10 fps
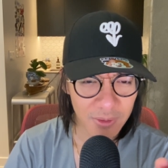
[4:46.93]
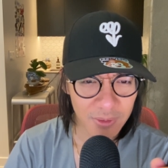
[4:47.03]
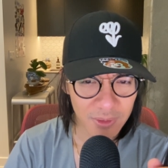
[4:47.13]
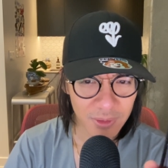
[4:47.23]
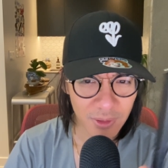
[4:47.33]

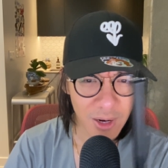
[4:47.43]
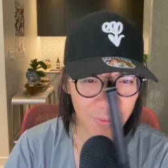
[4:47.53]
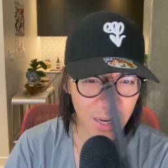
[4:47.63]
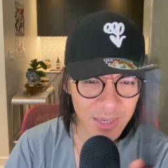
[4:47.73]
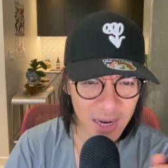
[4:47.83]
You know, I,
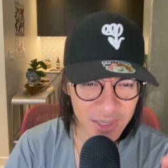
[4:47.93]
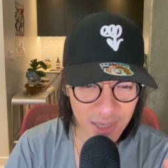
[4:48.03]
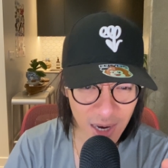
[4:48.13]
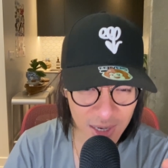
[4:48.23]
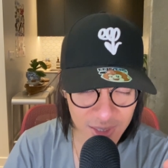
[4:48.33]
I,
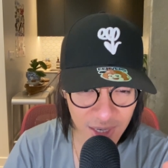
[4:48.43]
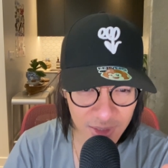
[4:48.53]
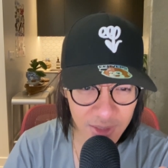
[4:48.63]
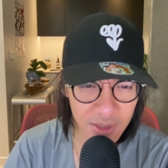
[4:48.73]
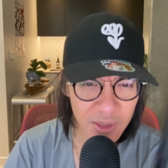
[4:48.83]
I
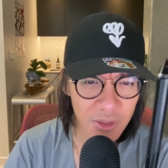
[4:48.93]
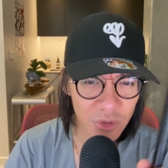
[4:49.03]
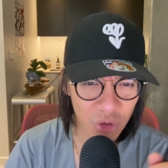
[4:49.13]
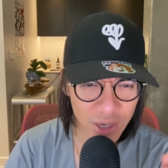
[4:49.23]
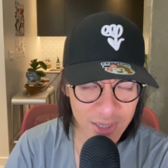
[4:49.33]
attended
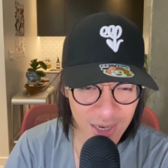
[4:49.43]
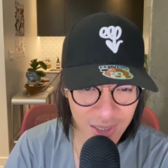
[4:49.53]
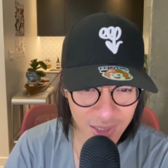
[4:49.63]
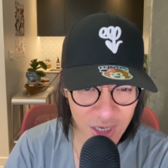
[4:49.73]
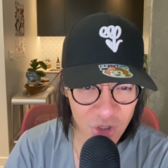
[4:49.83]
trade
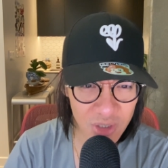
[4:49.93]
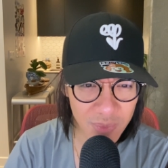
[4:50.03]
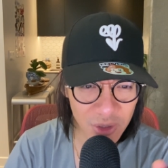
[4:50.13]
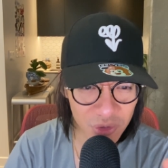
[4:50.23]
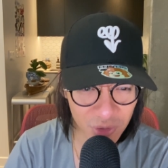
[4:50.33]
delegations,
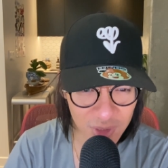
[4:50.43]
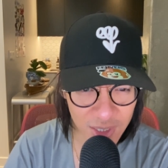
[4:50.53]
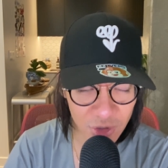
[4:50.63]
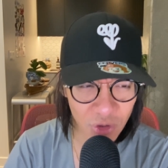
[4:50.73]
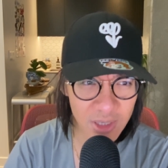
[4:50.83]
minister
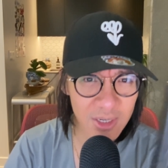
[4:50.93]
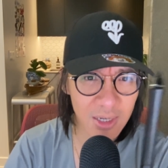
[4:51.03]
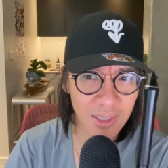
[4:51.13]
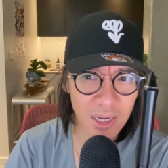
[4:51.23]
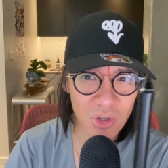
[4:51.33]
led trade
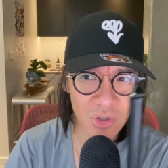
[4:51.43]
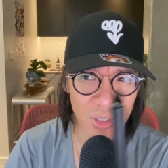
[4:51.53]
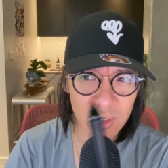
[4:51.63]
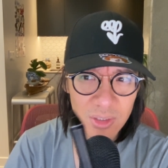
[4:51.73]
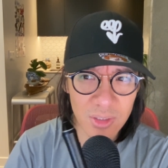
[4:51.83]

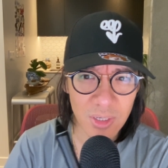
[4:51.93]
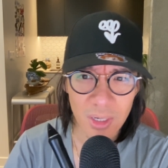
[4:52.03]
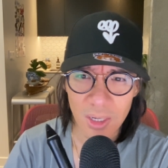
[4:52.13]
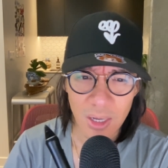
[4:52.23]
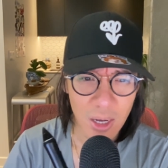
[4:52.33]
delegations.
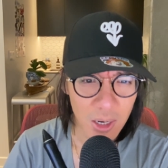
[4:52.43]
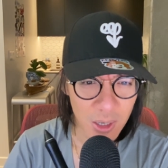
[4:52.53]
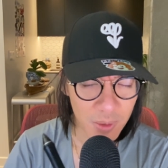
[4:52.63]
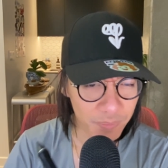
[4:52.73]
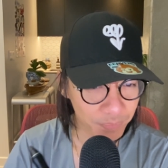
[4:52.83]

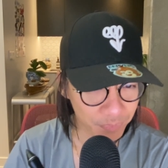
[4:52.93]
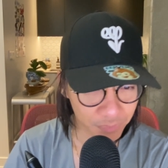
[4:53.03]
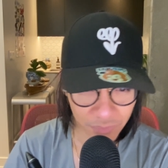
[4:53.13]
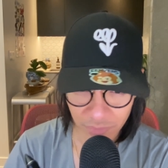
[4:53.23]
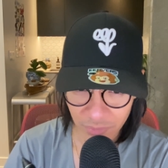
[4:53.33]
Um,
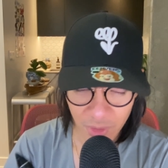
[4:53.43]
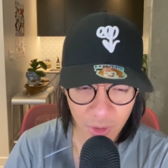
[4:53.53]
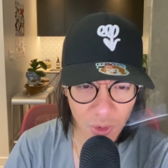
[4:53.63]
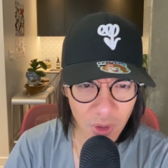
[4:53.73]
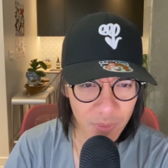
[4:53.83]
you
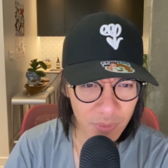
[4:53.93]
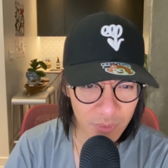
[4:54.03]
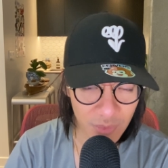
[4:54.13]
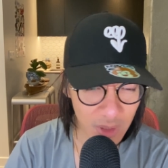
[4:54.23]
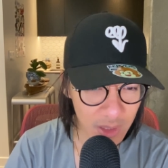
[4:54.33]
know, I'm
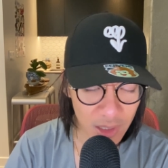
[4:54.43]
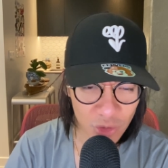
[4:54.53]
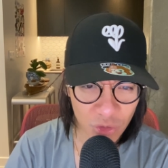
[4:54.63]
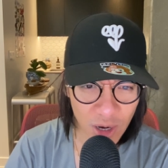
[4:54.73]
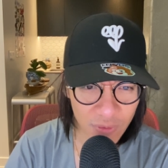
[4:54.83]

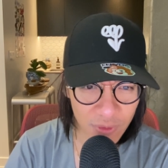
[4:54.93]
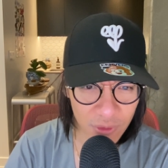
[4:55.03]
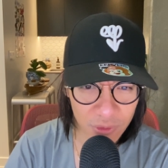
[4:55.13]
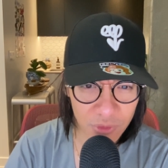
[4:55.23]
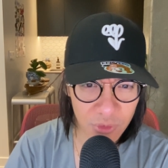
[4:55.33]

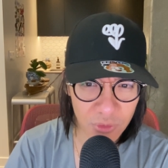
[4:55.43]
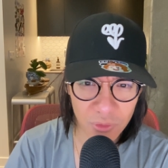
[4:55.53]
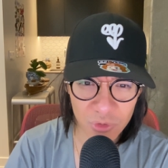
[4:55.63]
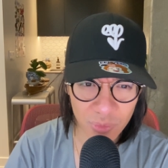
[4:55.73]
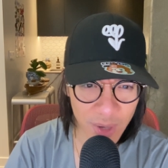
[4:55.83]
travel to
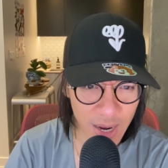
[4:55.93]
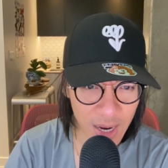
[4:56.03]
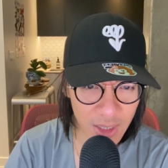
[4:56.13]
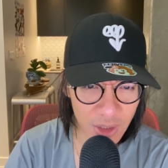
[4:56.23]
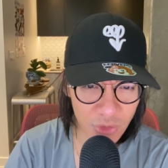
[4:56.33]

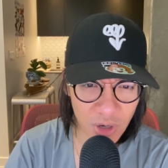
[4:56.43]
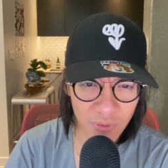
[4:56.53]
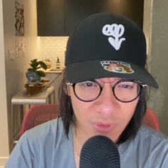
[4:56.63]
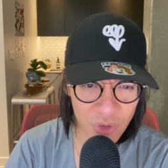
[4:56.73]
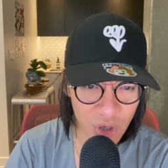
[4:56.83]
Japan, I travel
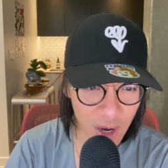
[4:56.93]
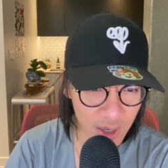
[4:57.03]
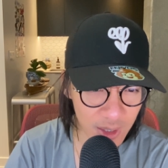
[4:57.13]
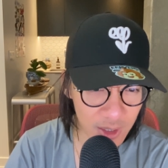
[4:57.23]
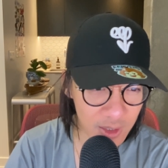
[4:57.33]
to
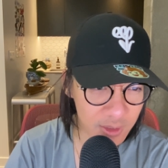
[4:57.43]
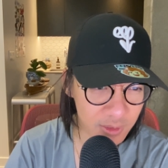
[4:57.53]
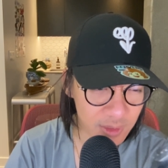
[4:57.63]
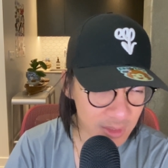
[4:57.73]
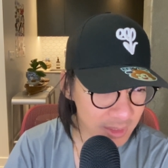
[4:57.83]
China,
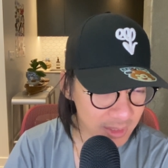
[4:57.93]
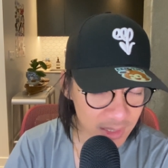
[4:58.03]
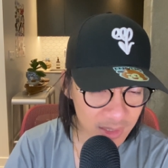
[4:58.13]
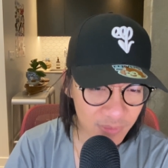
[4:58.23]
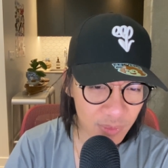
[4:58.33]
and
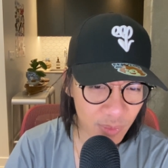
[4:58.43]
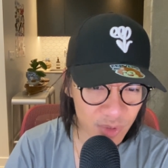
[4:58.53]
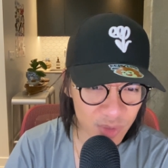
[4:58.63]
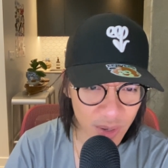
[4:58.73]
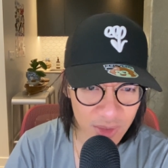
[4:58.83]
getting different
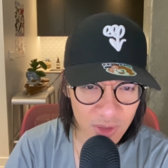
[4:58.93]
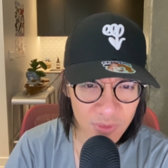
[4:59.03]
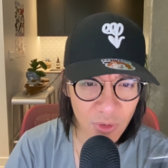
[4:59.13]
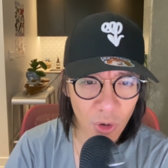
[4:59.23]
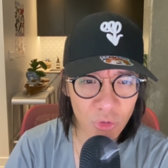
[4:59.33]
perspectives,
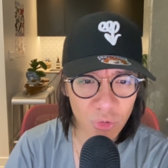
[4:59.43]
cultural